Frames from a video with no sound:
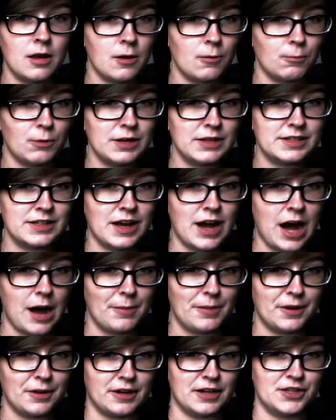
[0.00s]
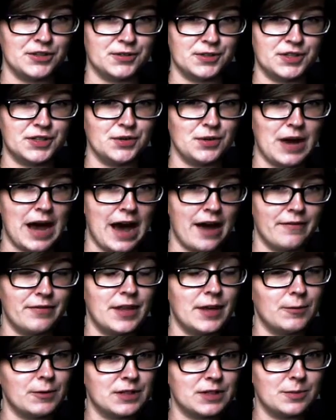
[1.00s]
What is a hobby or interest you have
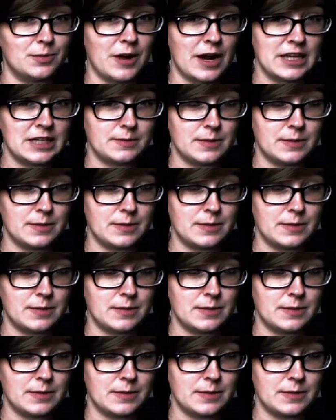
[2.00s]
that would surprise